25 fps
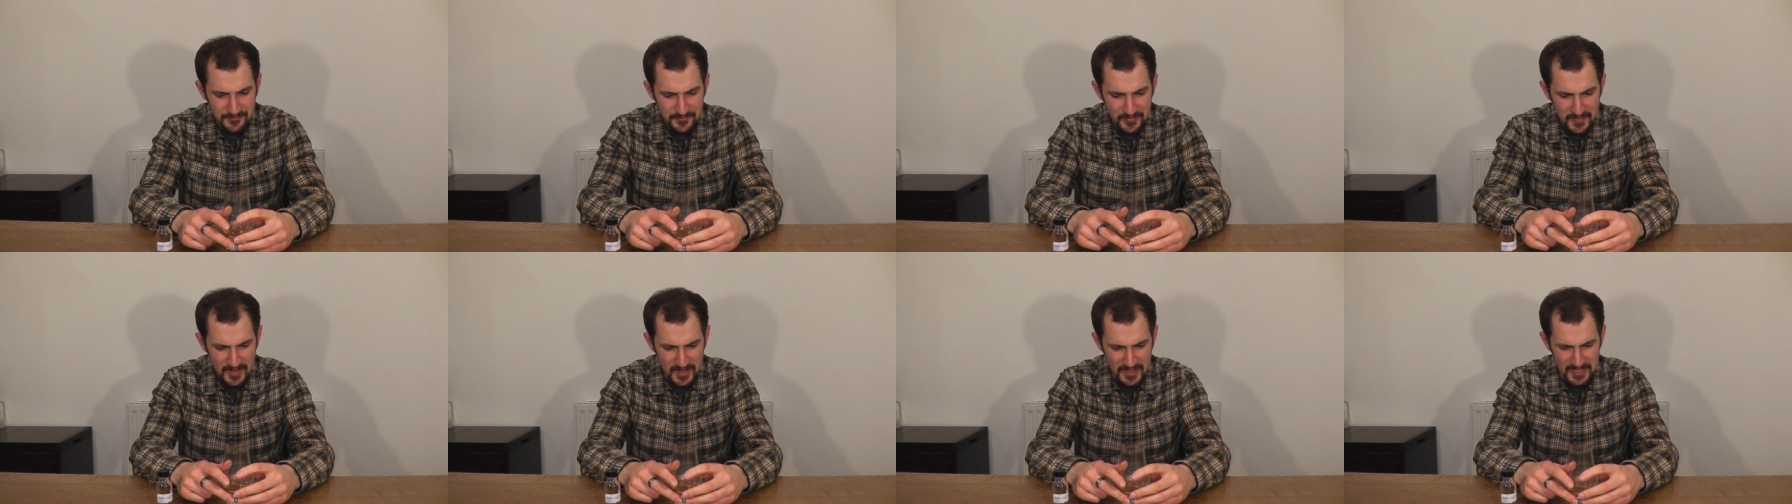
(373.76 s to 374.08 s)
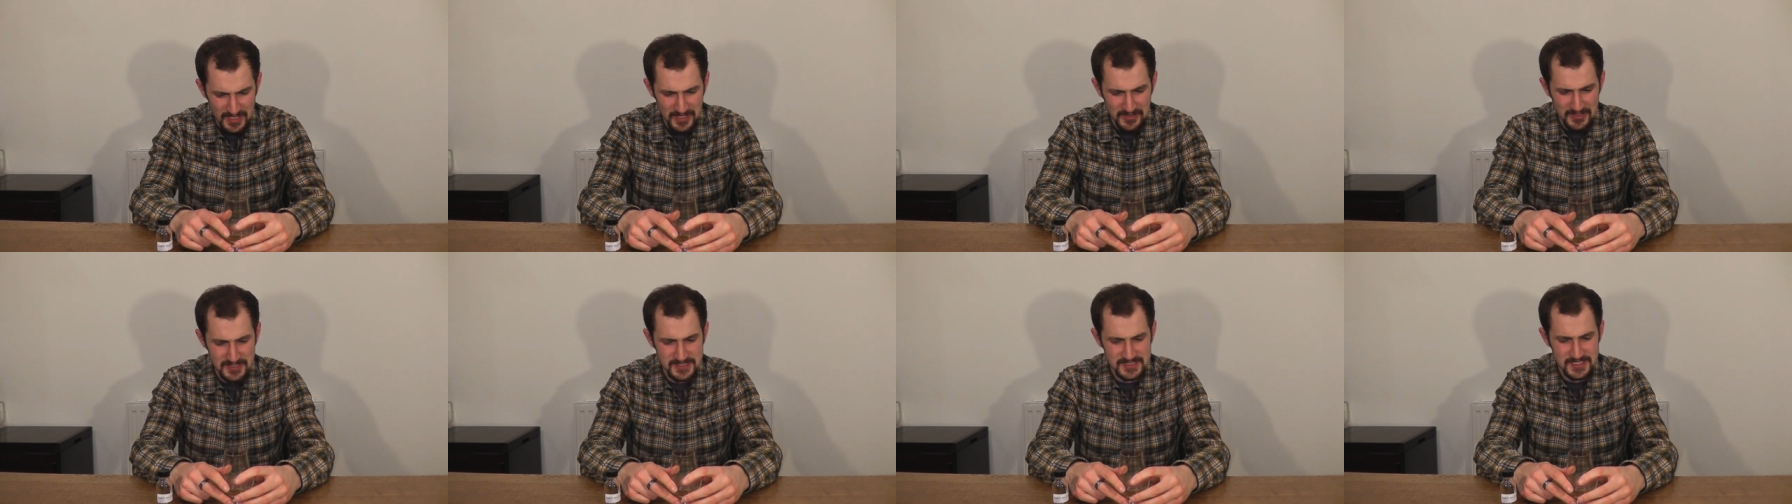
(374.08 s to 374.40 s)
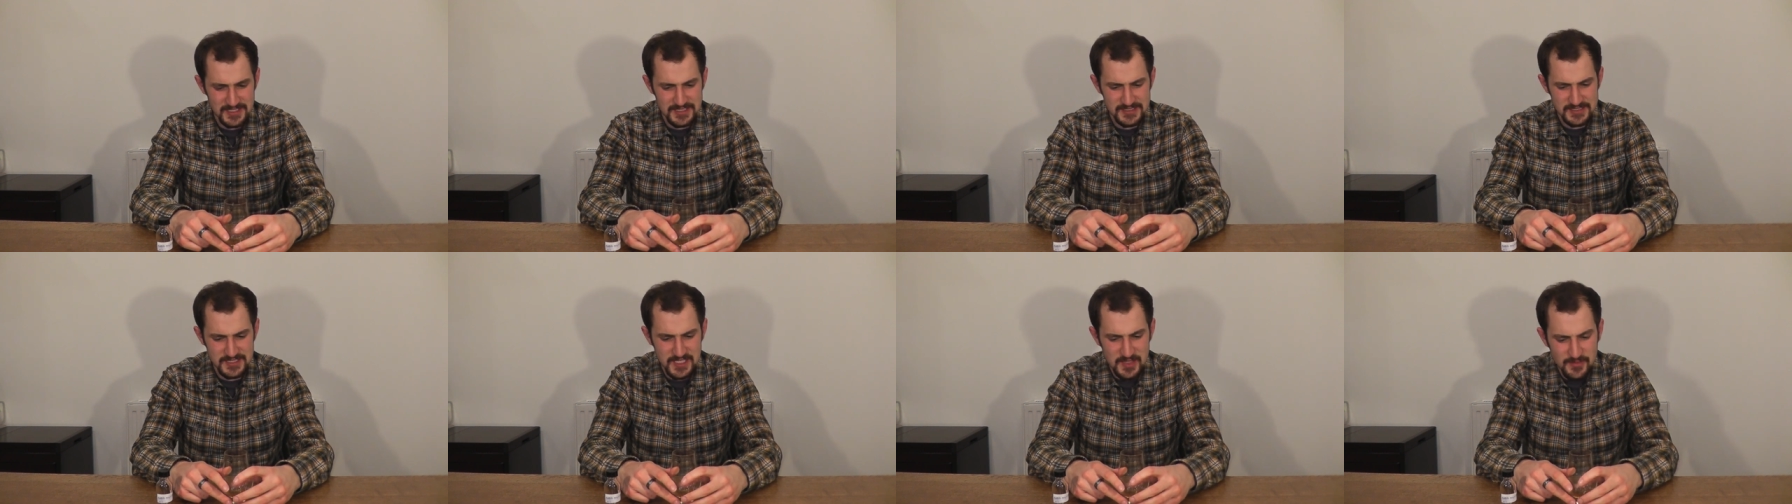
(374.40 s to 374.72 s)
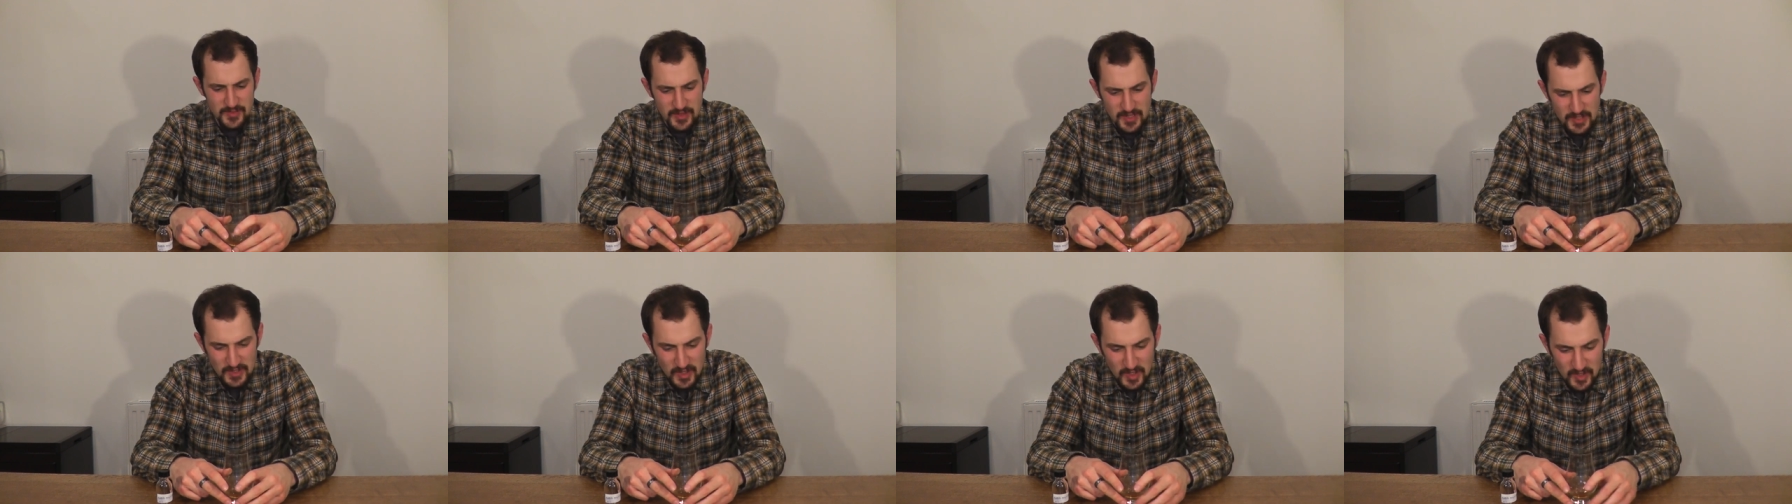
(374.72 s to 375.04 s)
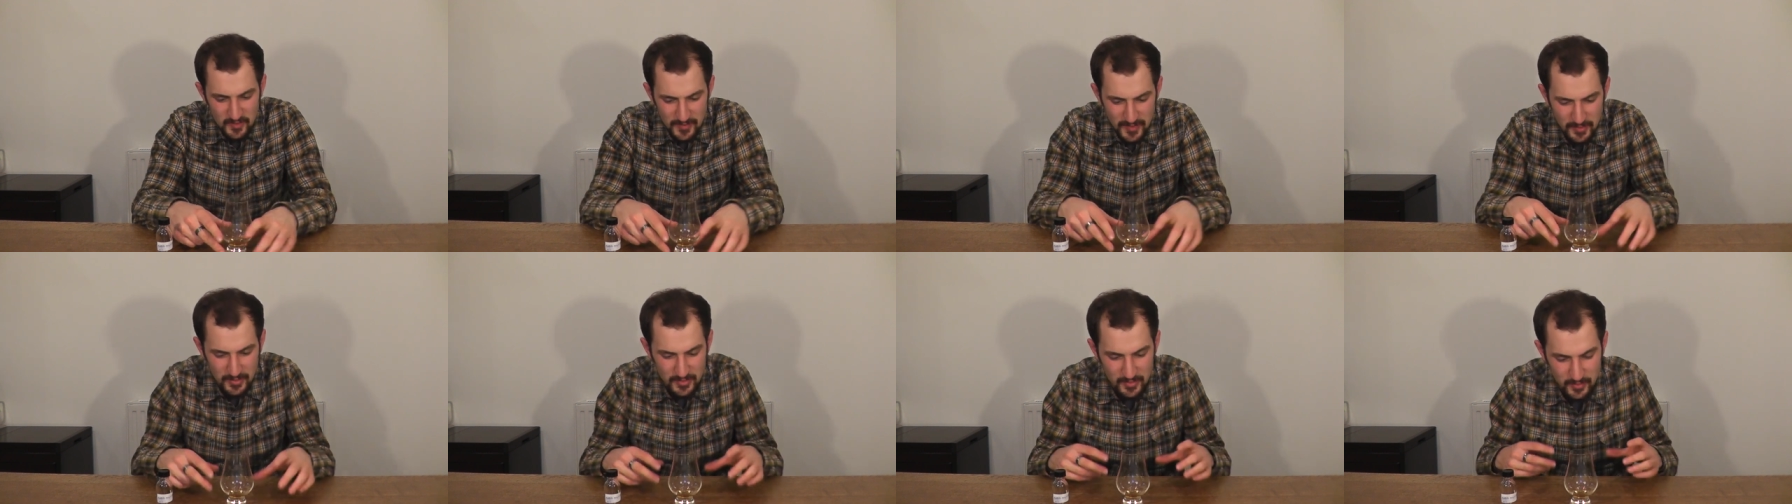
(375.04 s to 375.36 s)
And I know it sounds silly, but a lot
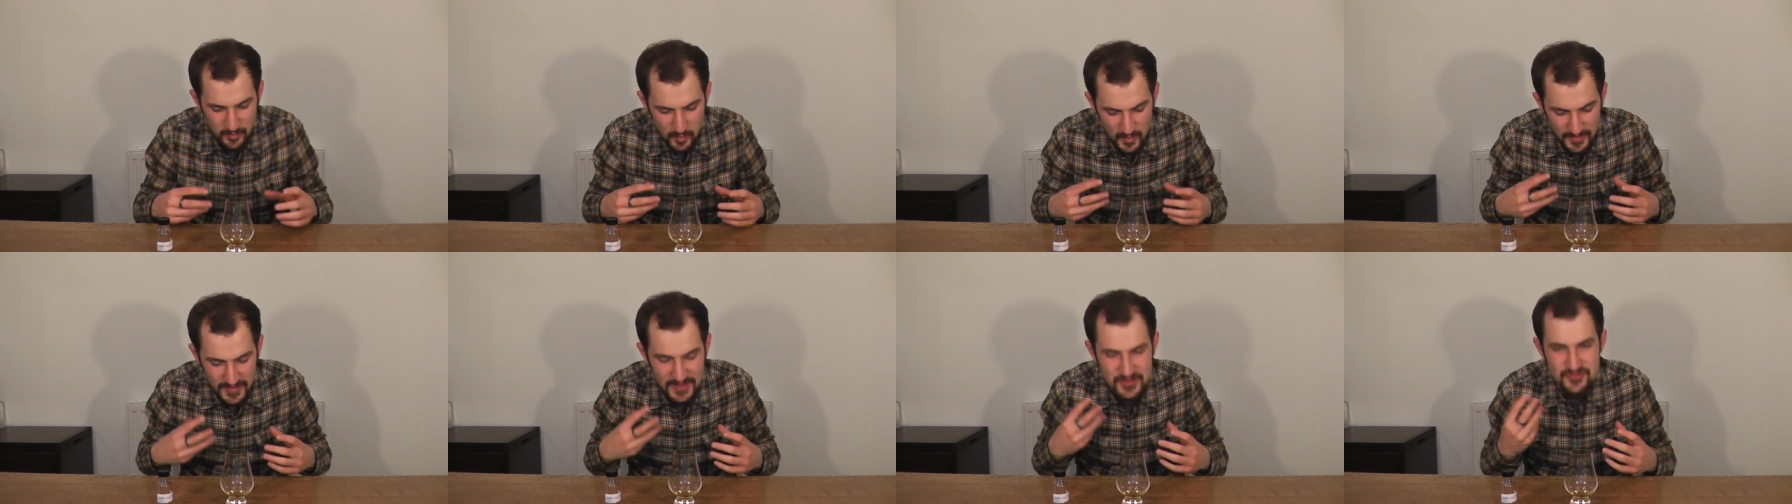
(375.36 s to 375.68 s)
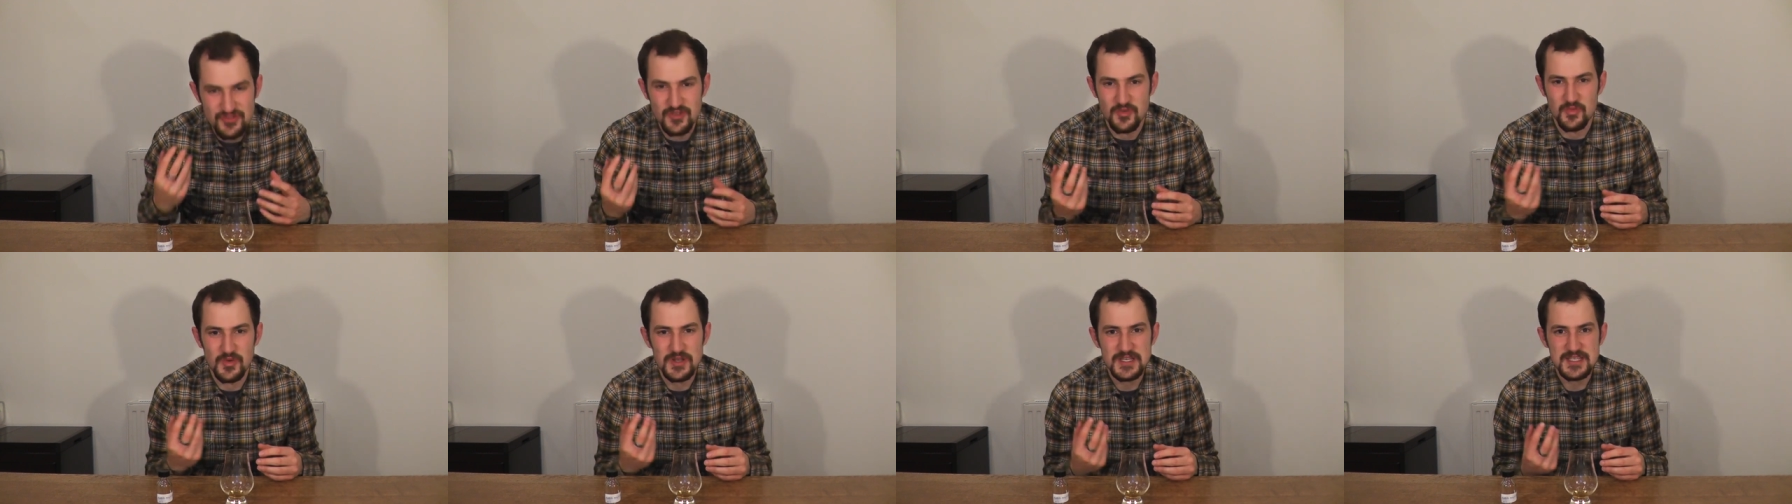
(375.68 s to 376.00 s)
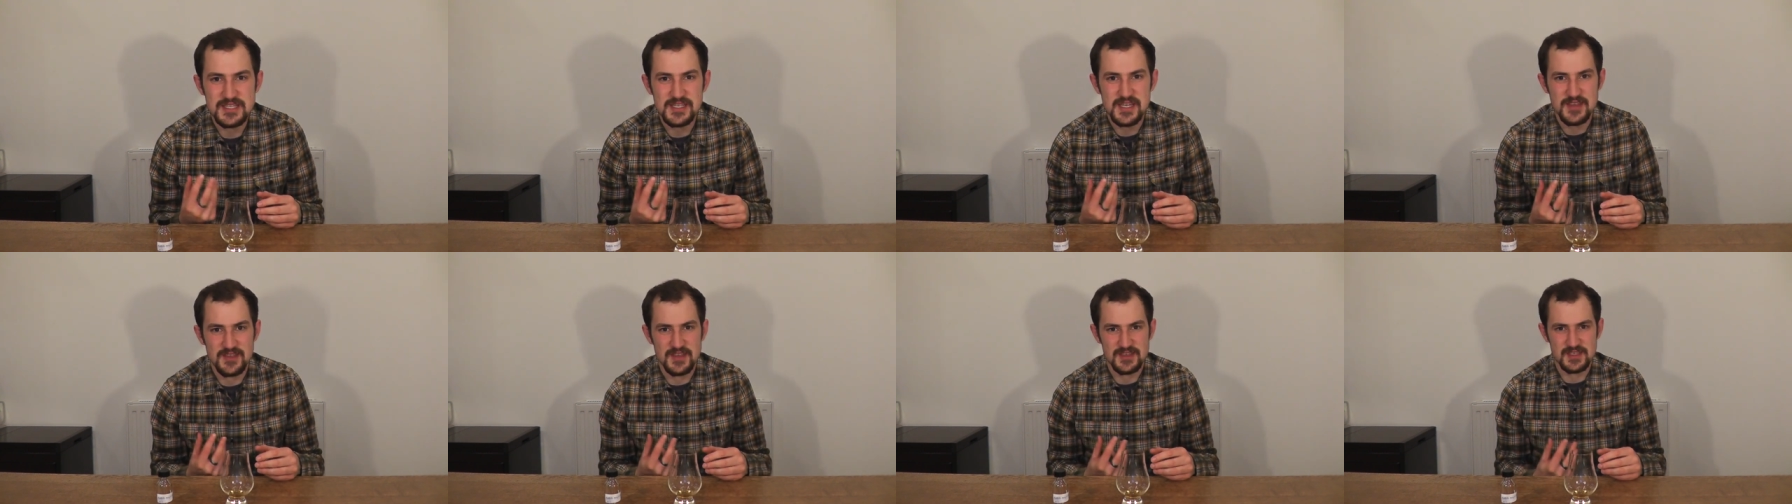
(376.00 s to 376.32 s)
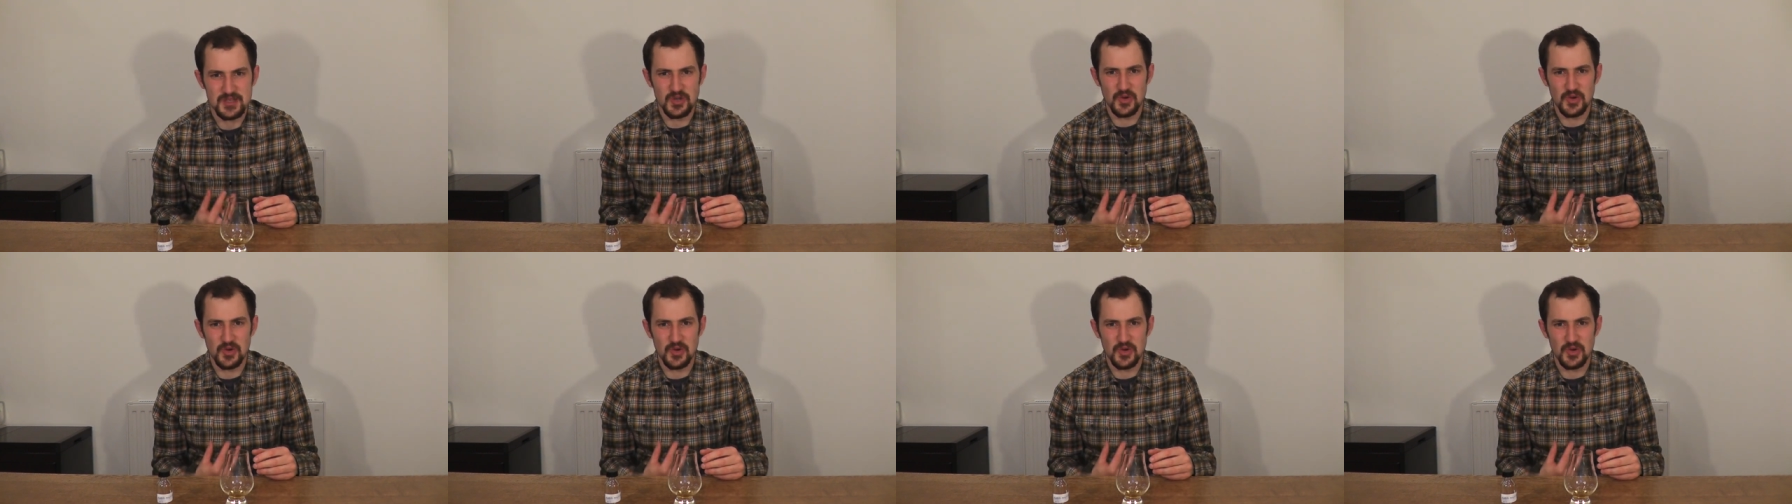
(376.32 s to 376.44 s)
of people, when they drink whiskey, they say,